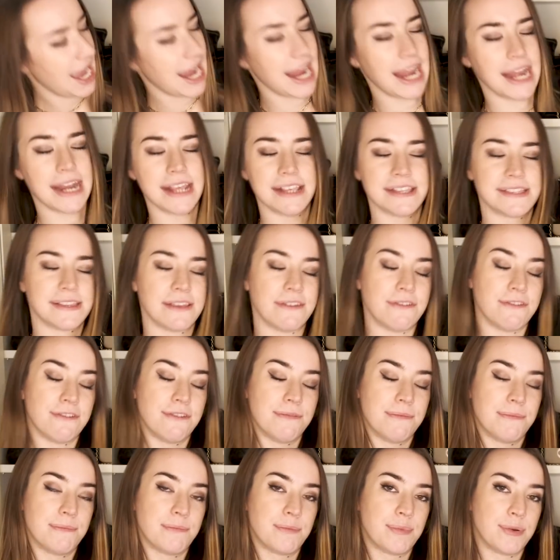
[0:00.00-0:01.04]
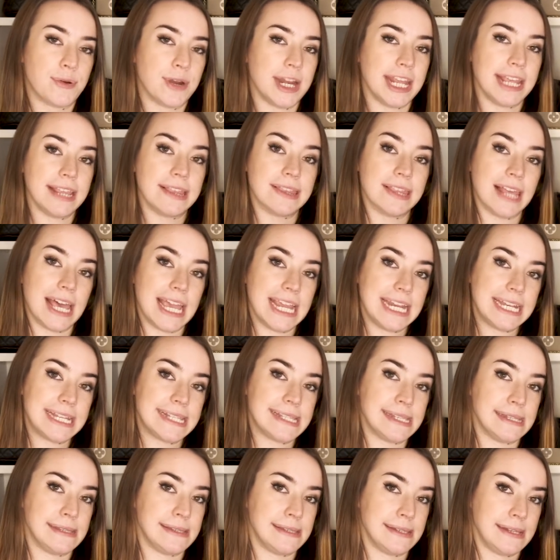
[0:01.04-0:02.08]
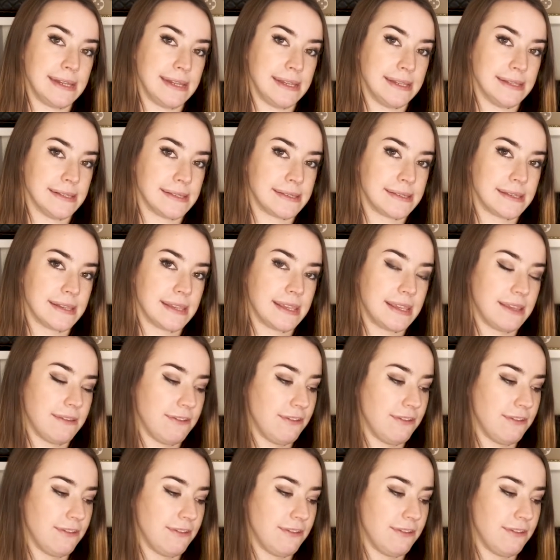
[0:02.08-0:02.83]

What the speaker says: It is pretty light since it is